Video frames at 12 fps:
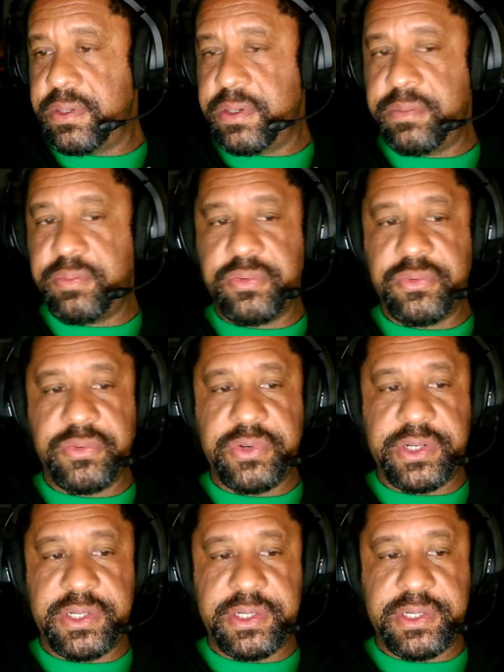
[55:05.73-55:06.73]
are
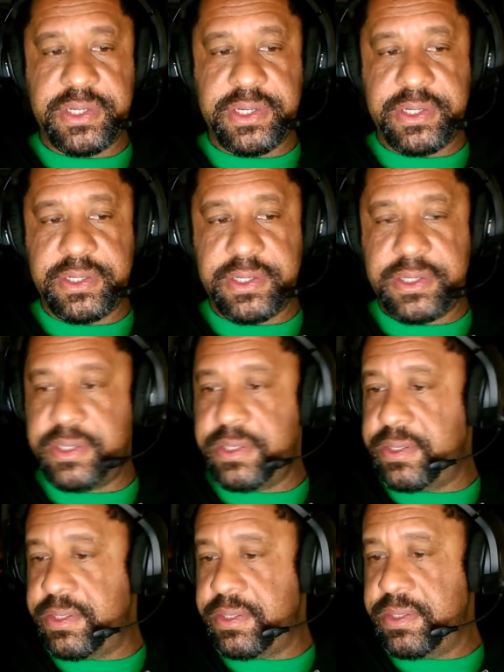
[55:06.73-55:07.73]
pretty dang
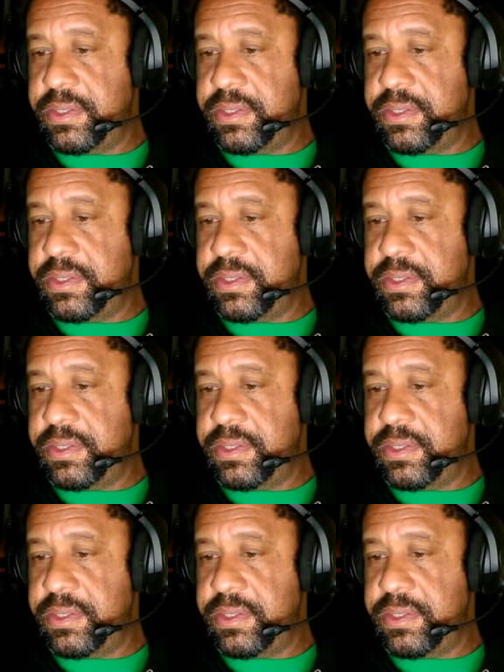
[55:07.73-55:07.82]
nice.